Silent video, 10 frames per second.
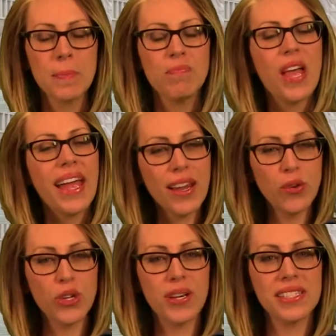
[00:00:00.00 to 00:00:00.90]
Niagara
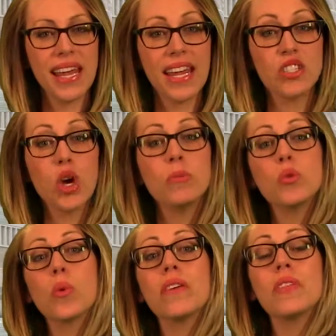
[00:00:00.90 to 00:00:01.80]
USA is home to
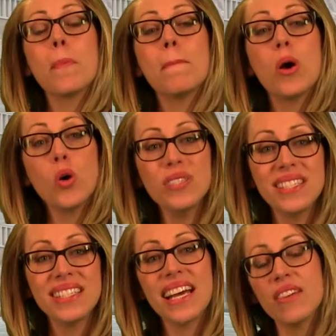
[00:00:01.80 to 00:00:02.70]
one of the
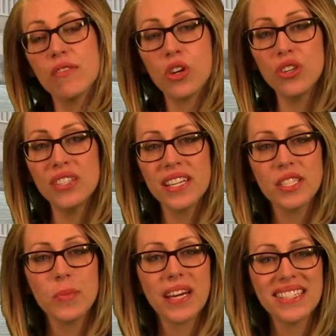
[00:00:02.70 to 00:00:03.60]
most diverse and
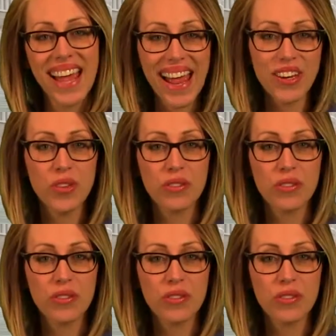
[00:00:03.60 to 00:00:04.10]
spectacular